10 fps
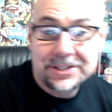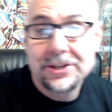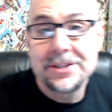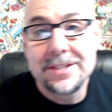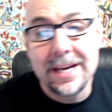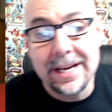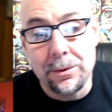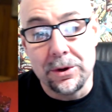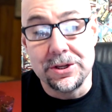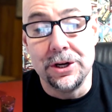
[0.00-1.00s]
just say it
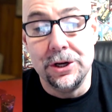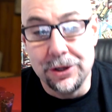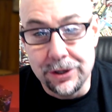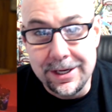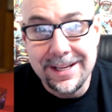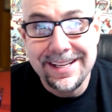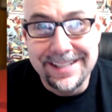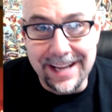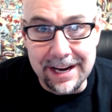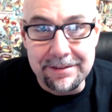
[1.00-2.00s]
was a good
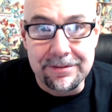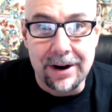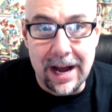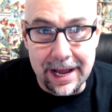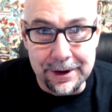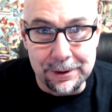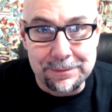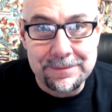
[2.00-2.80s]
day for Otto.